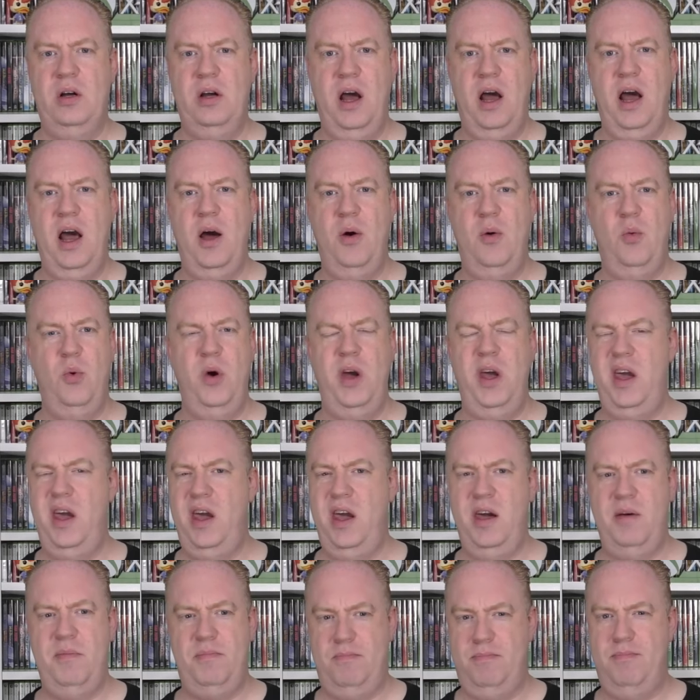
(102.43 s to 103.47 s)

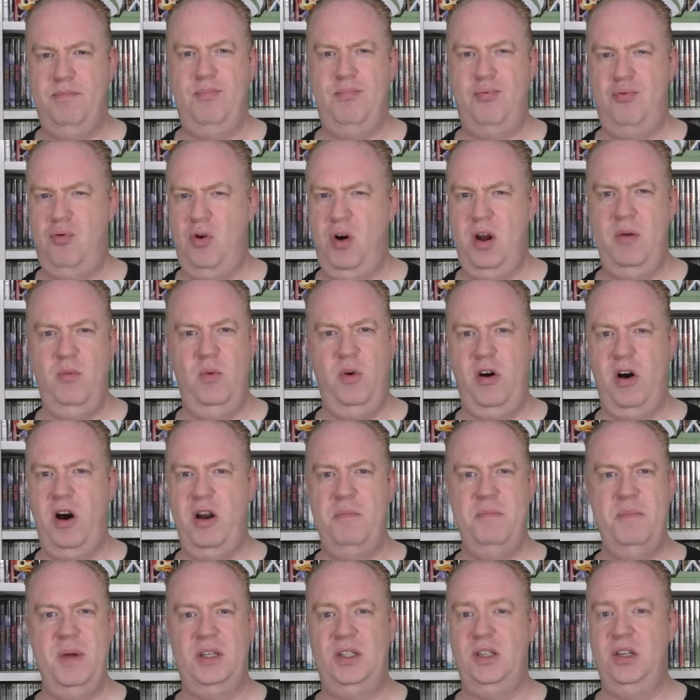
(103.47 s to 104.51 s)
we're
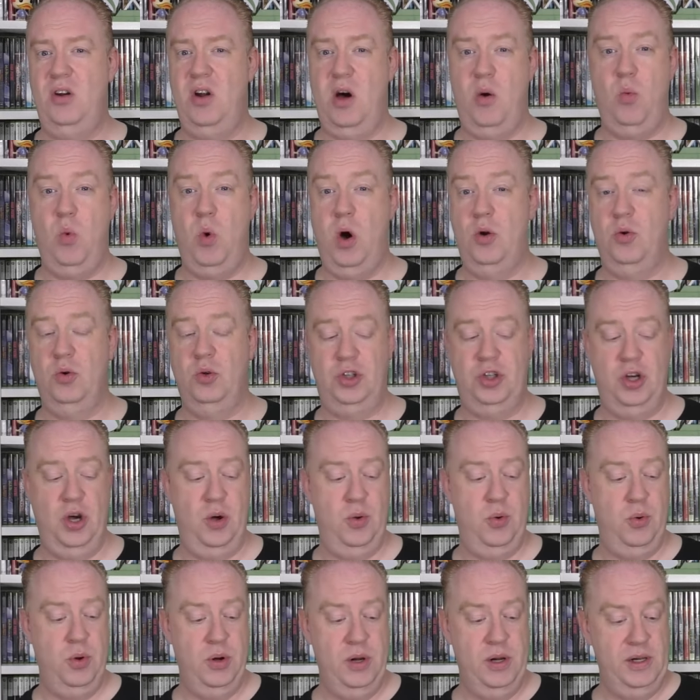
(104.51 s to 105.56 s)
only missing like one or
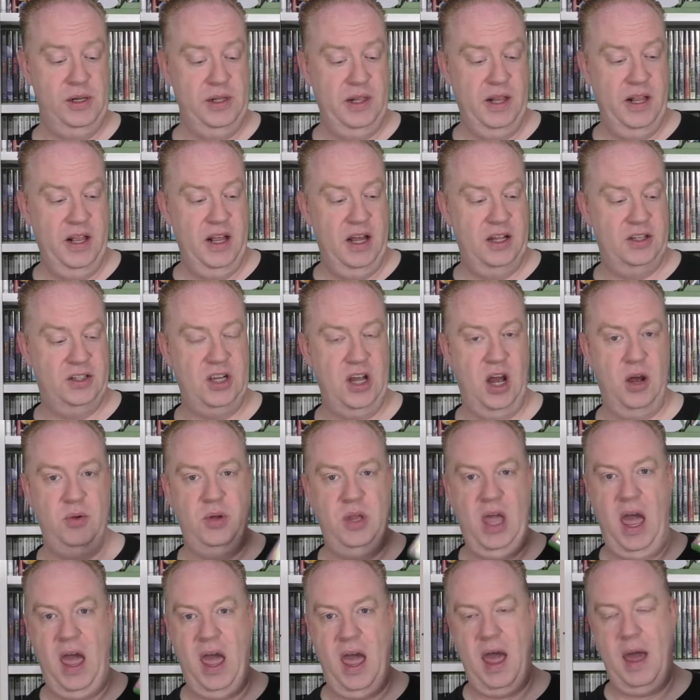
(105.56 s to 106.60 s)
two. So
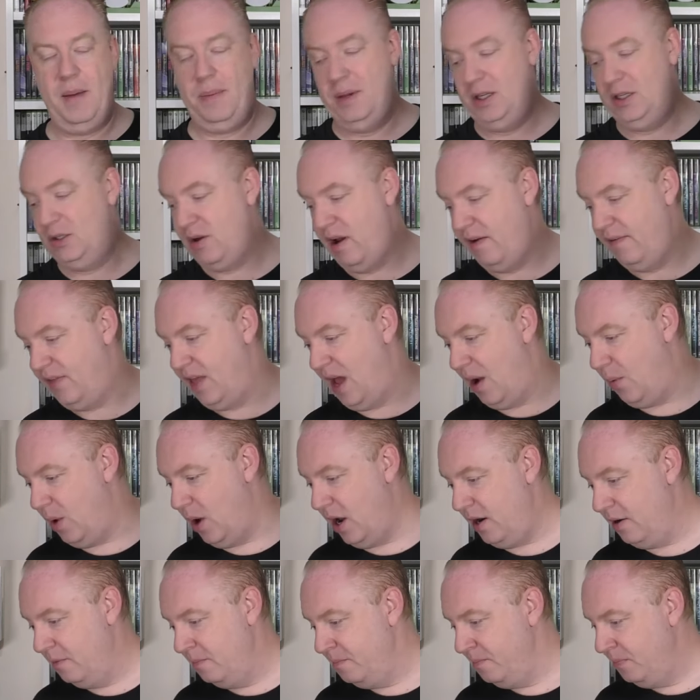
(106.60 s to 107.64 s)
yeah, happy to have that
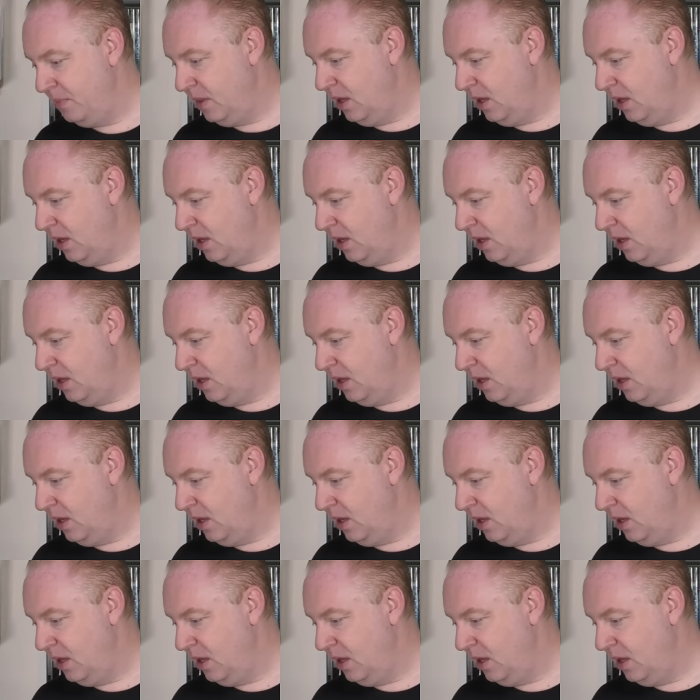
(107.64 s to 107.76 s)
one.